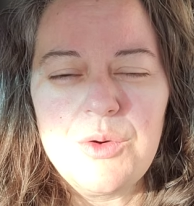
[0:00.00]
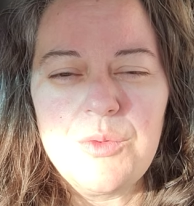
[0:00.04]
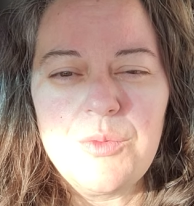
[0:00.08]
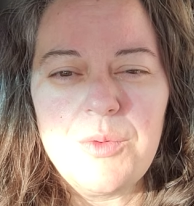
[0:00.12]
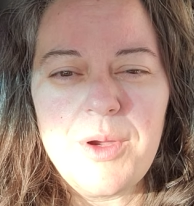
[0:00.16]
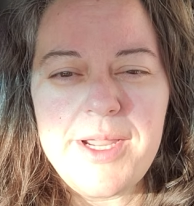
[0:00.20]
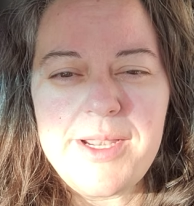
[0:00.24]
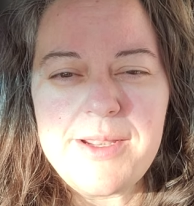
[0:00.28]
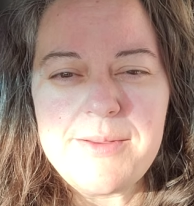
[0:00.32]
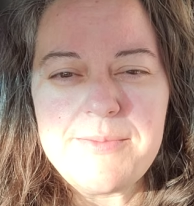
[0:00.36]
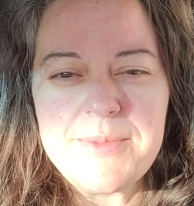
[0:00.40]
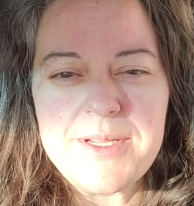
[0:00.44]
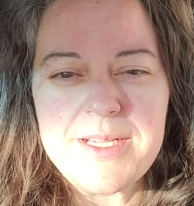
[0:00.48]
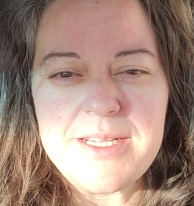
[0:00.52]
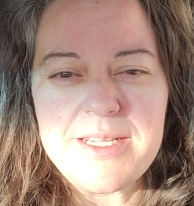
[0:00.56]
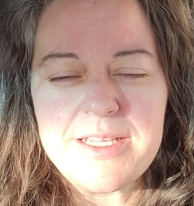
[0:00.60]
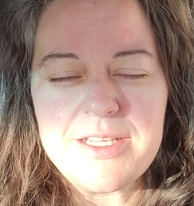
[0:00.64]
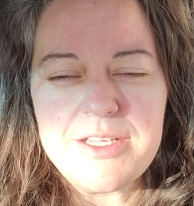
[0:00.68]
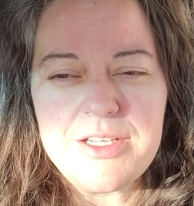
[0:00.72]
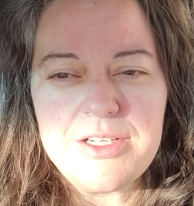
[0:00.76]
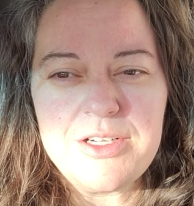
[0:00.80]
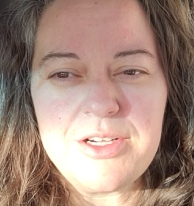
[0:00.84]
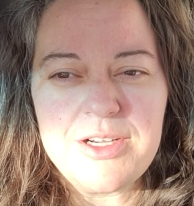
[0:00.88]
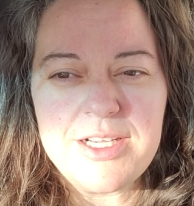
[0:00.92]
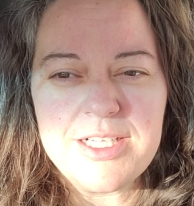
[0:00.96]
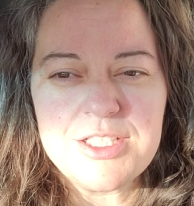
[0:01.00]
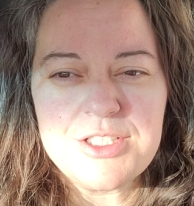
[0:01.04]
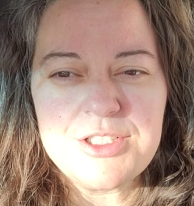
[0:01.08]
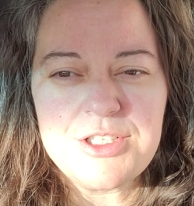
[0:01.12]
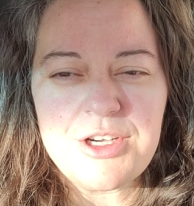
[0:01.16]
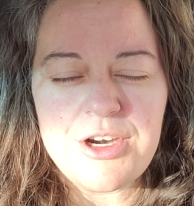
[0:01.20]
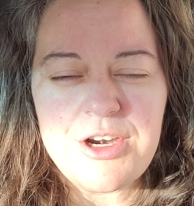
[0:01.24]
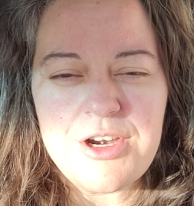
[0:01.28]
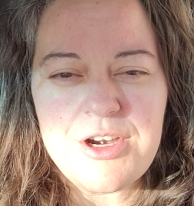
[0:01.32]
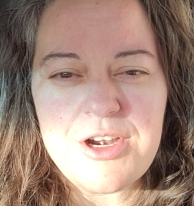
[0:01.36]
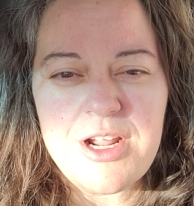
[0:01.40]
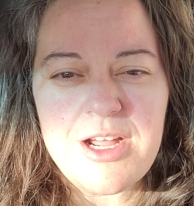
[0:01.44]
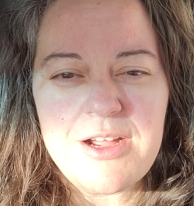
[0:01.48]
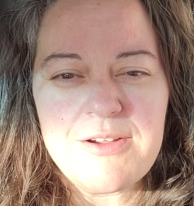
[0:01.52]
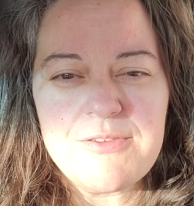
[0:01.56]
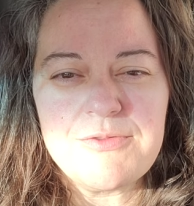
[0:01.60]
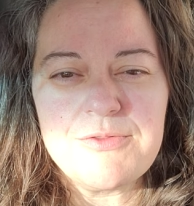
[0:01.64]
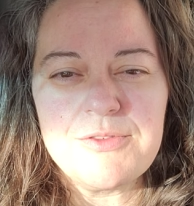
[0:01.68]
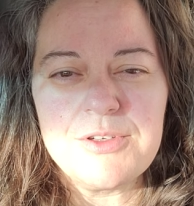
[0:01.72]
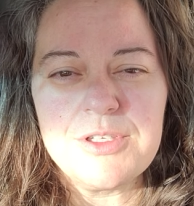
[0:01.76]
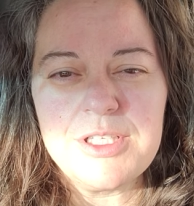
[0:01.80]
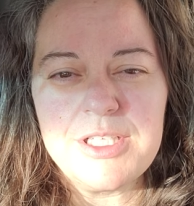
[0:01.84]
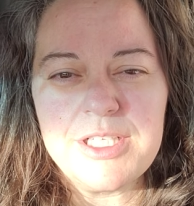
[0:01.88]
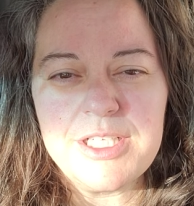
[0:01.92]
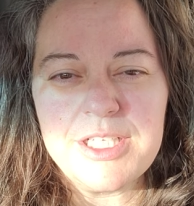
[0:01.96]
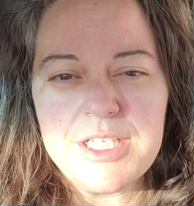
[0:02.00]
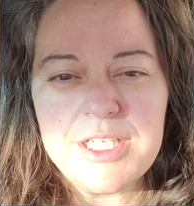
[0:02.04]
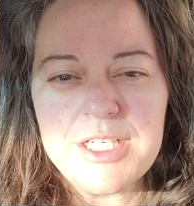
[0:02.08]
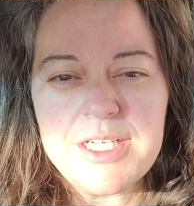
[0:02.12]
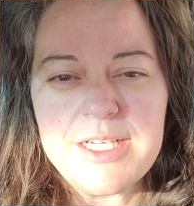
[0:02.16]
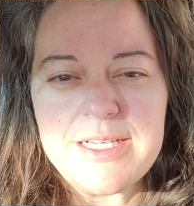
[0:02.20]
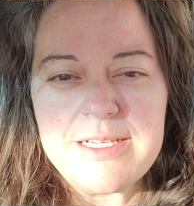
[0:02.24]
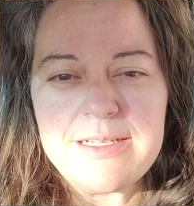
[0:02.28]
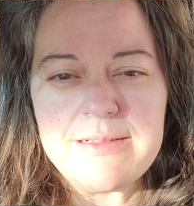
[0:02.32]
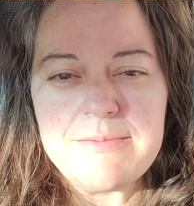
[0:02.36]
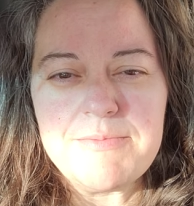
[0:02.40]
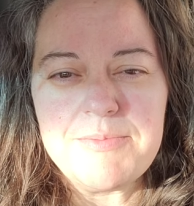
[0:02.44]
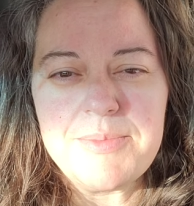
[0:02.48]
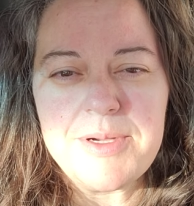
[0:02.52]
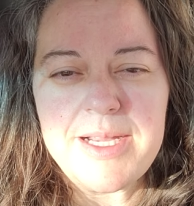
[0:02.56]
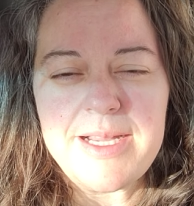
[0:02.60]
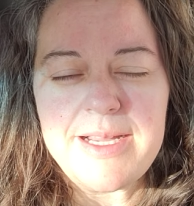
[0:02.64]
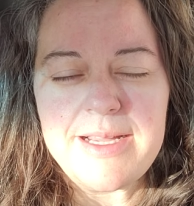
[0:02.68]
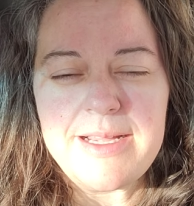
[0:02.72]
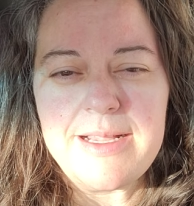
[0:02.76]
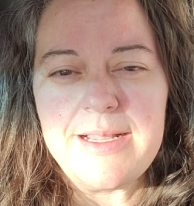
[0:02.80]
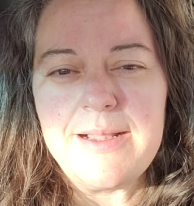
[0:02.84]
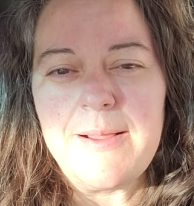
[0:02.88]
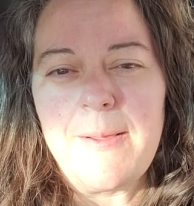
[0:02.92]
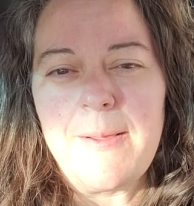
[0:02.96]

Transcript: wait a minute, I started off really good, but